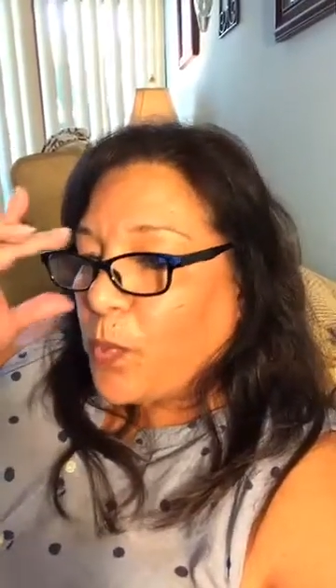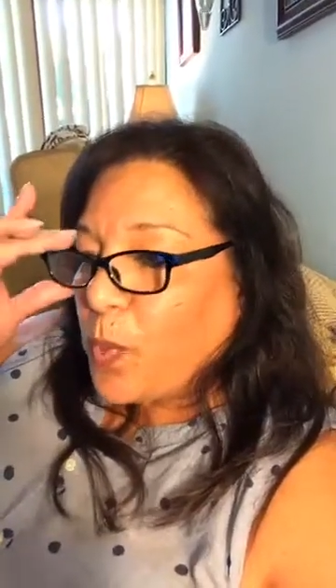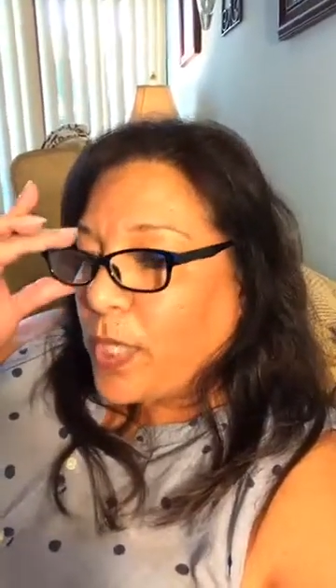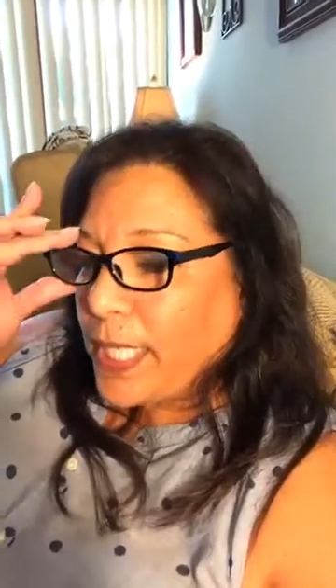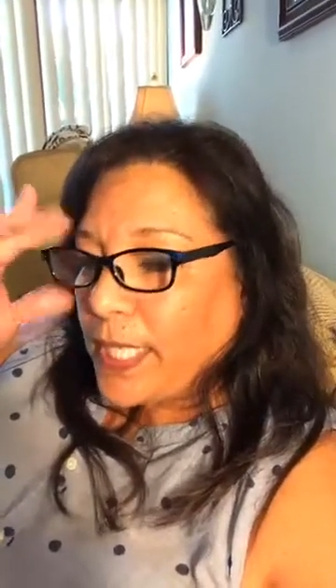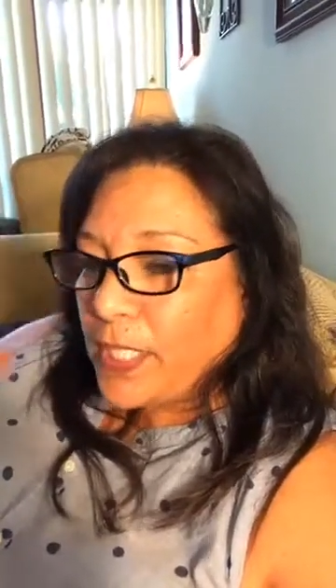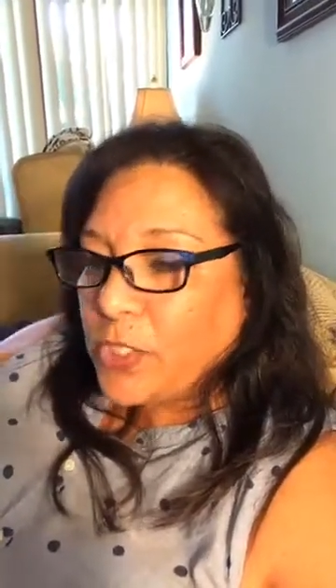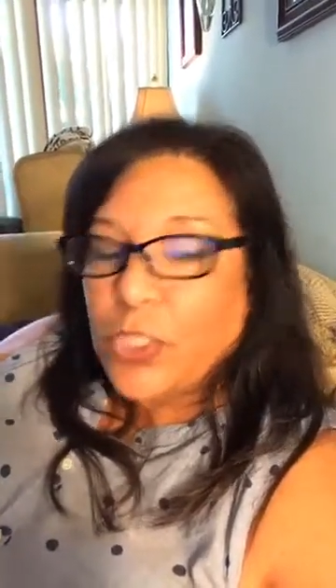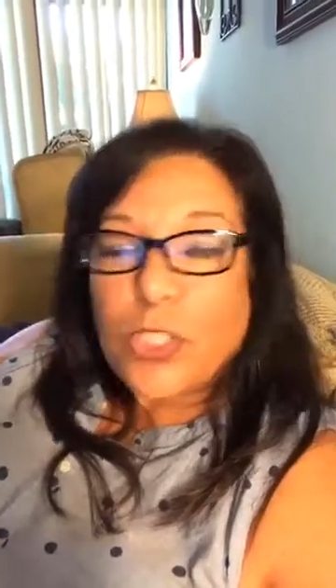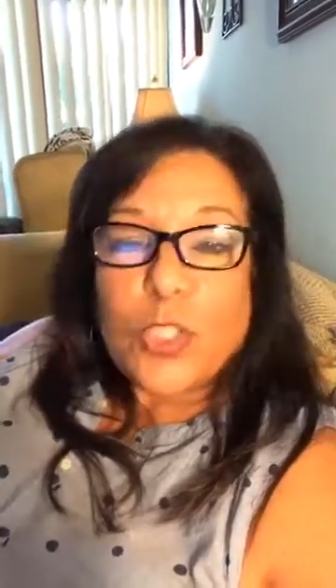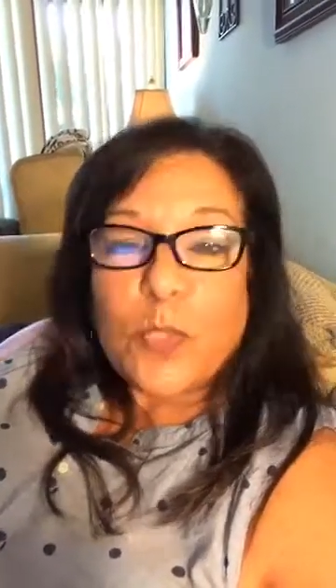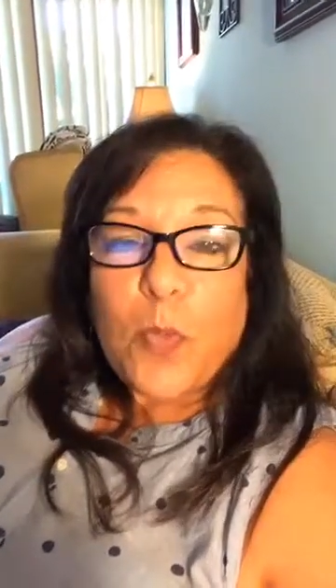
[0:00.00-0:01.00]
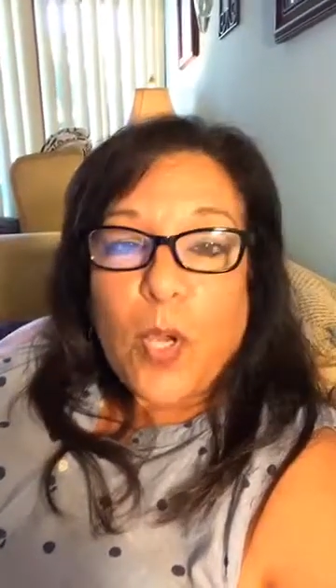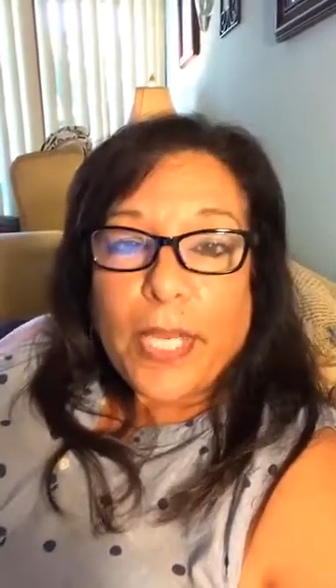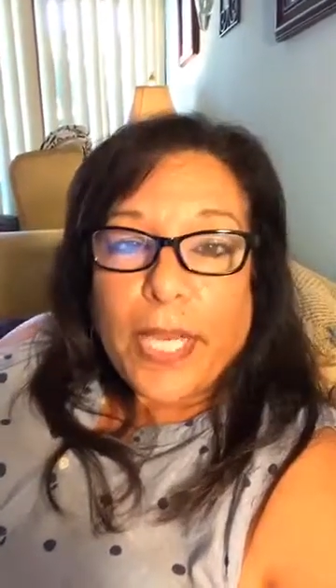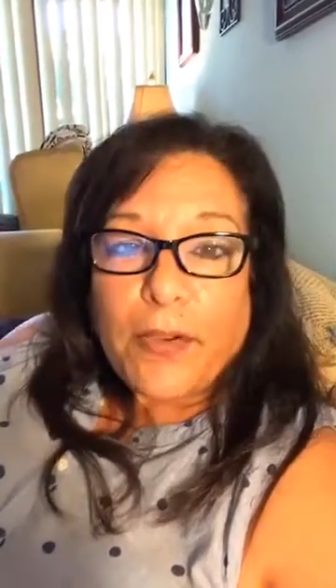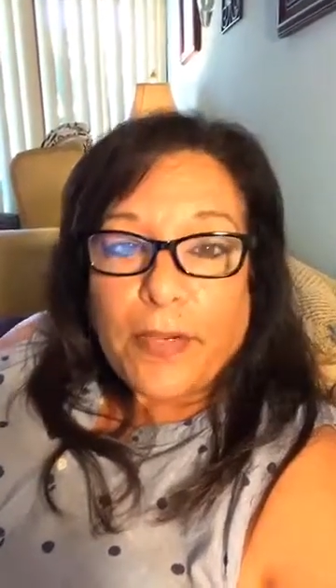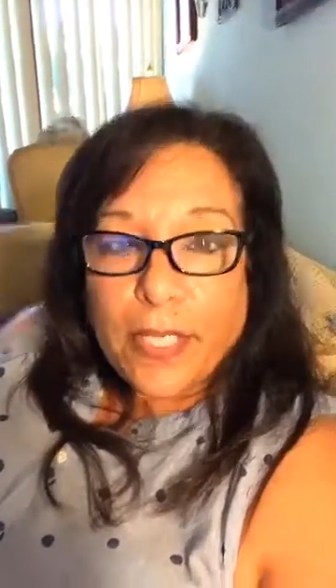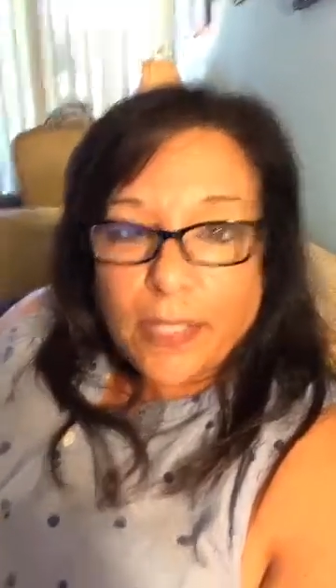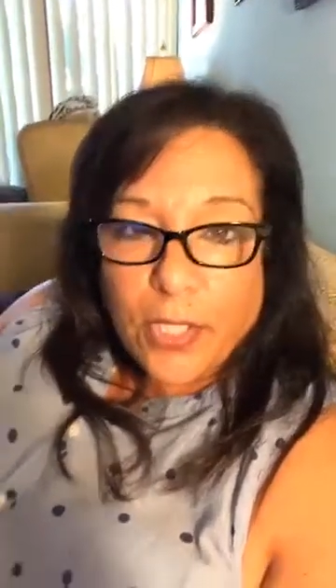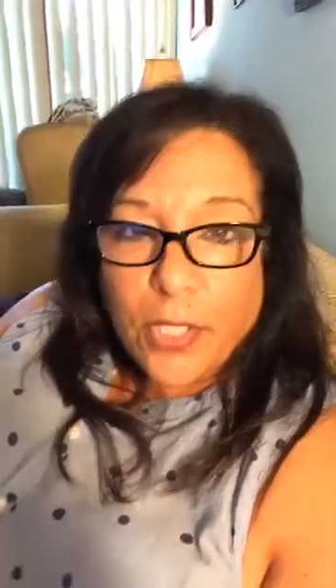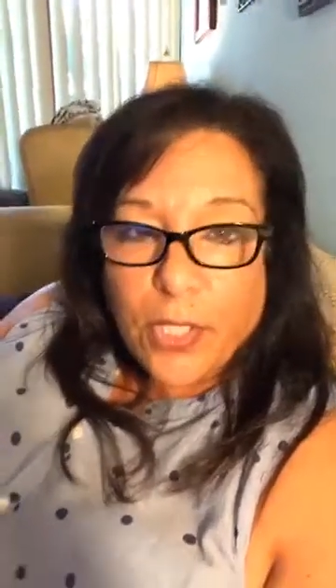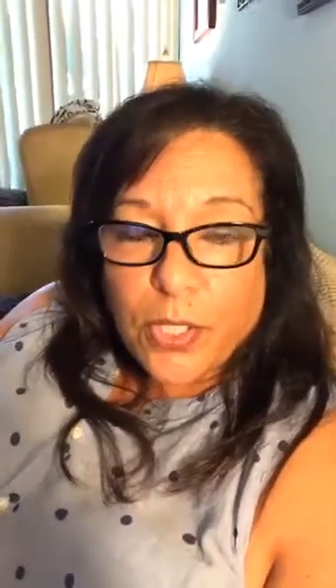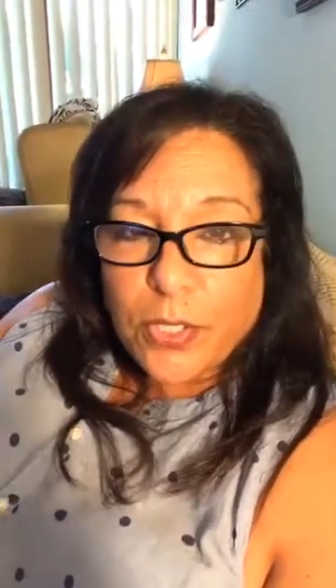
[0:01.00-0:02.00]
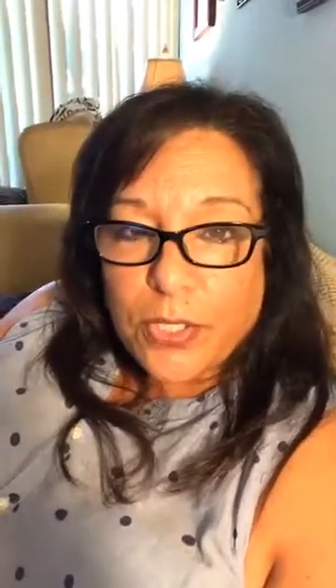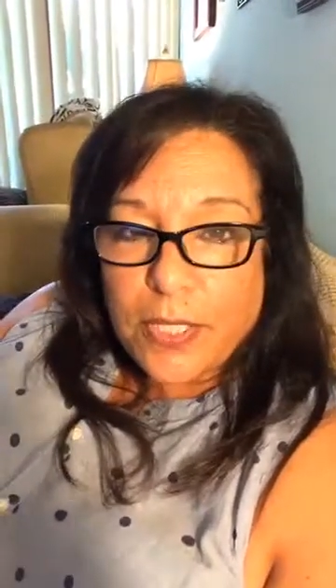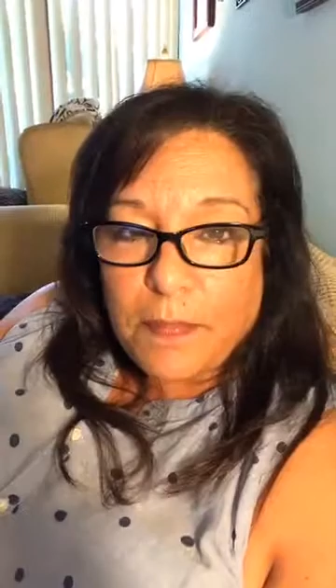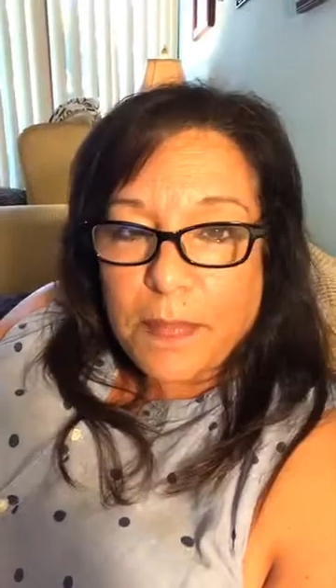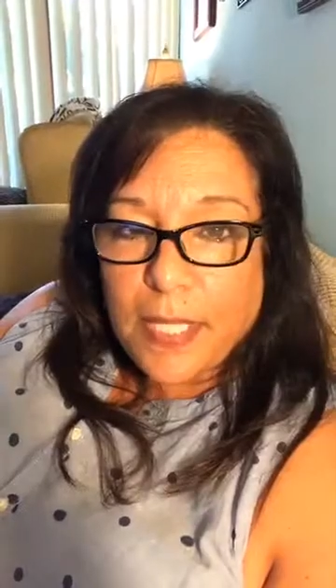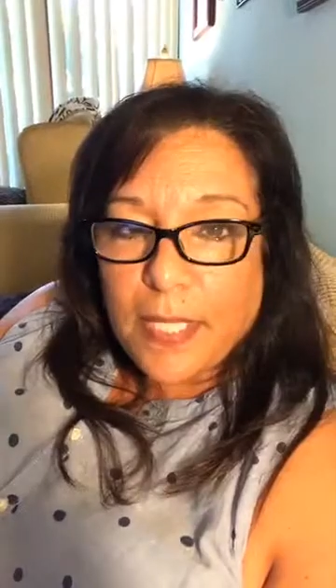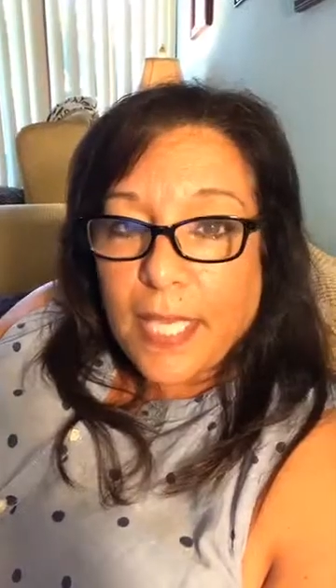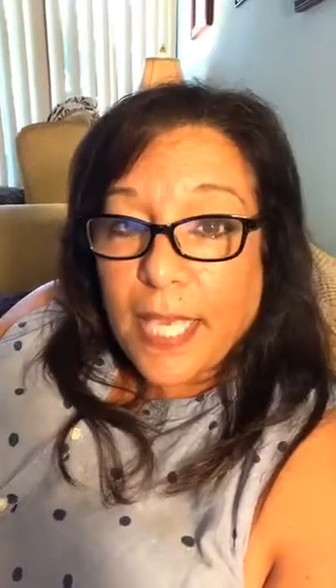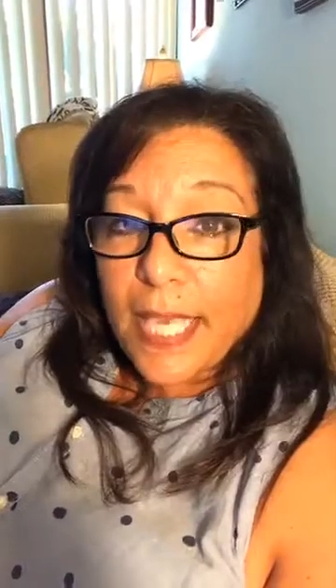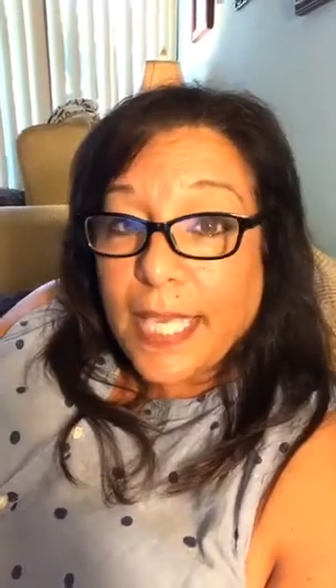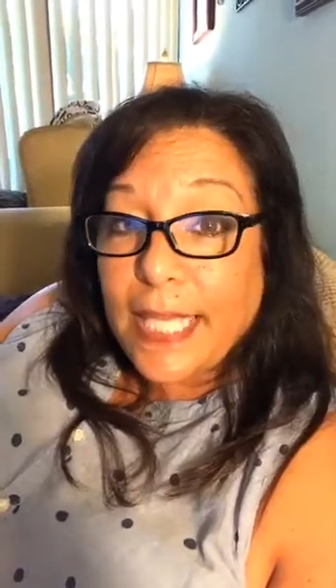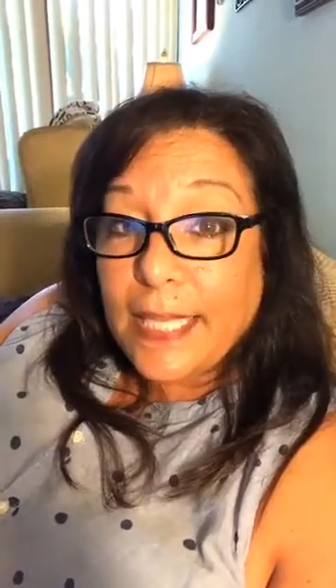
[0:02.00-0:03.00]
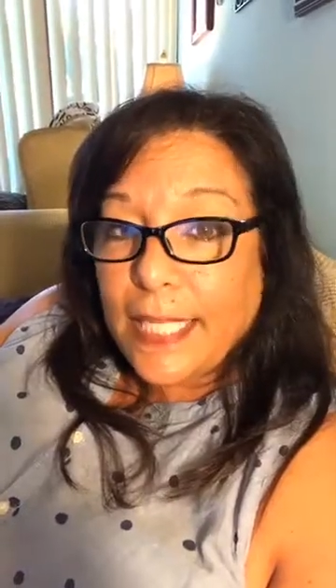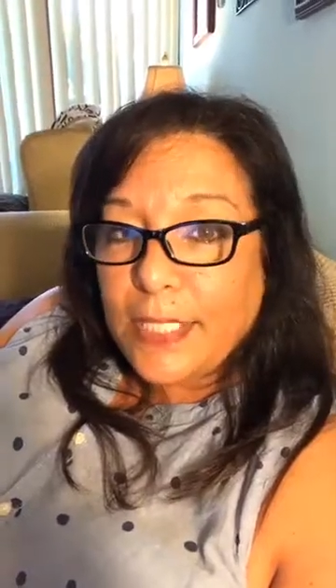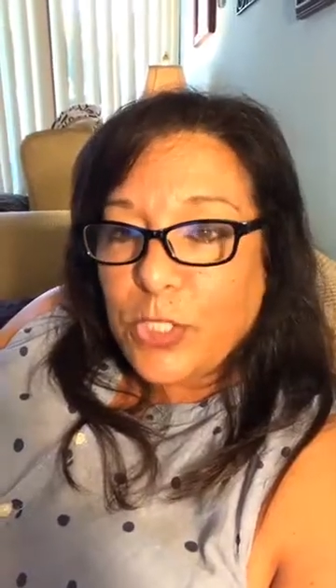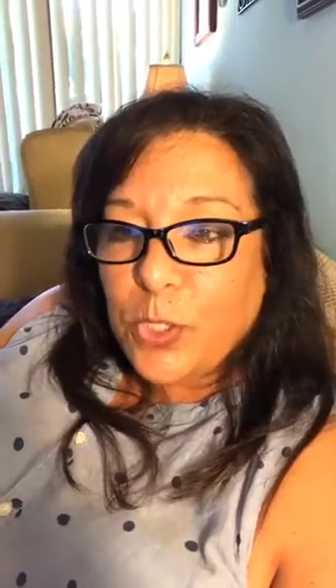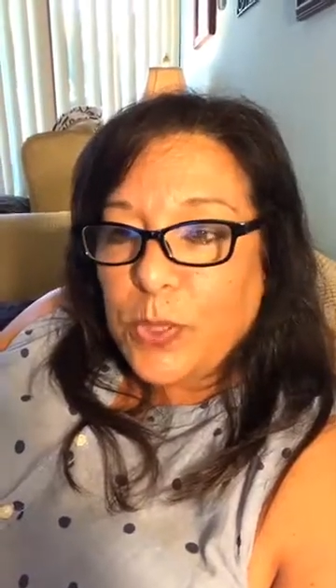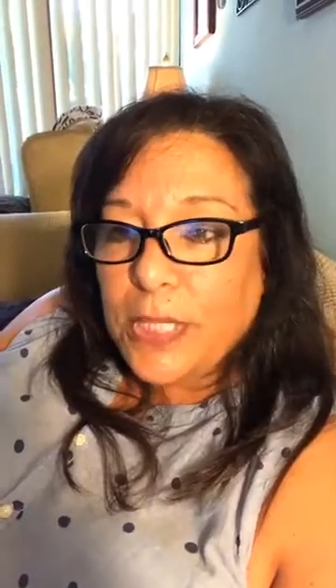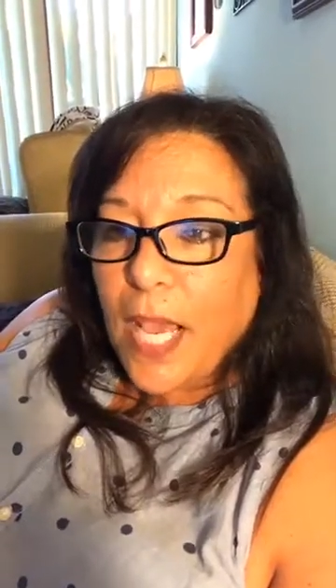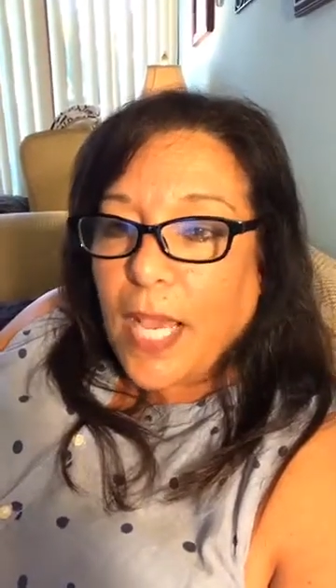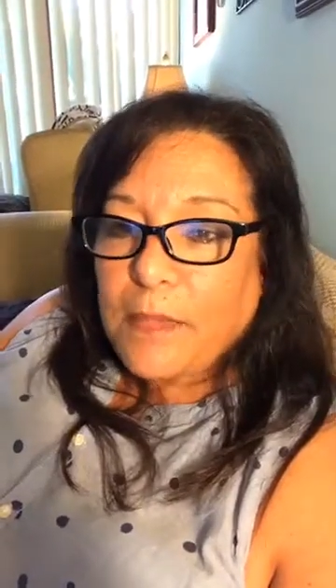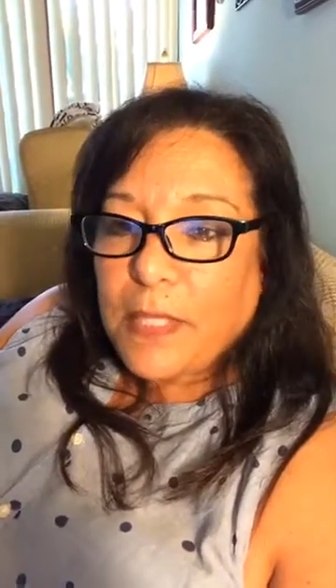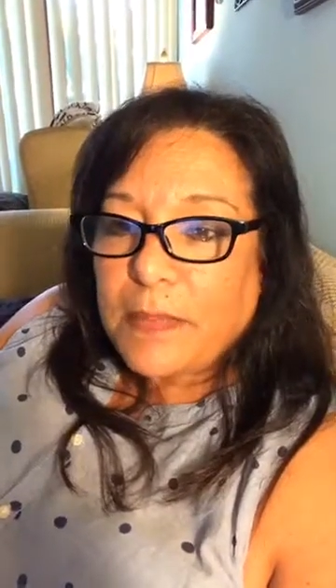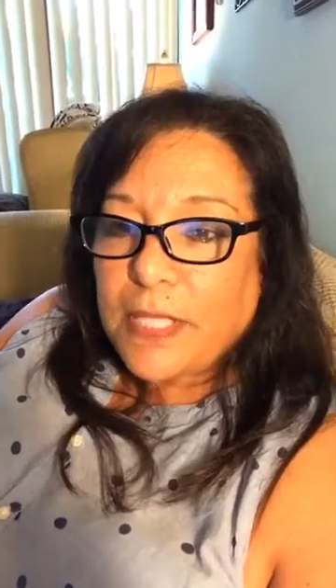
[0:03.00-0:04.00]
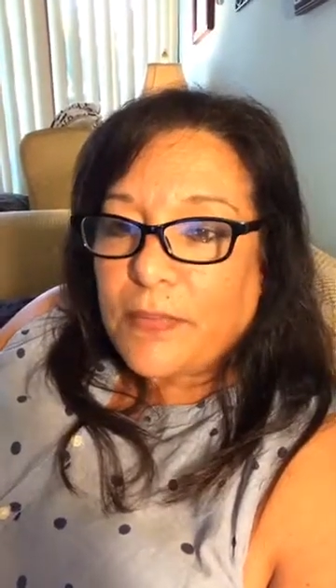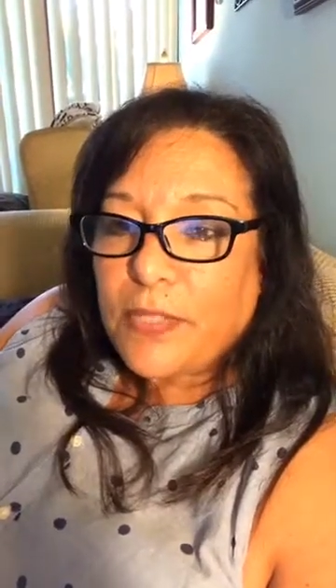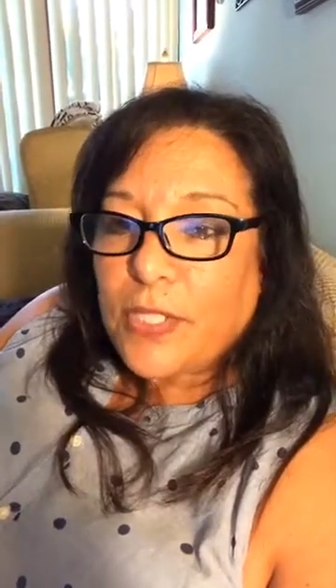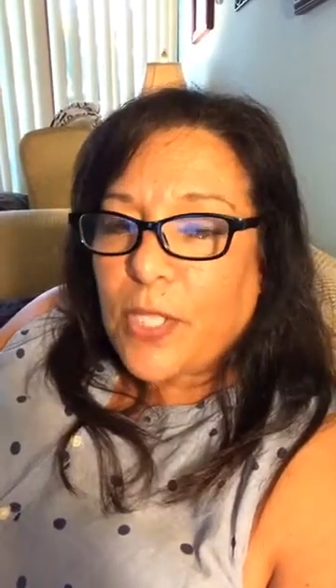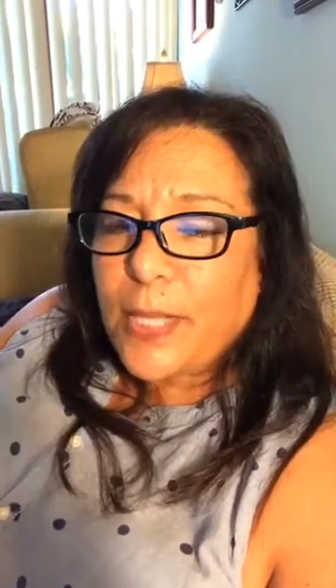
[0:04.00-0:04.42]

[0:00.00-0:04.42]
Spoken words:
we're working on just a small area, the hook or something, he likes to time himself.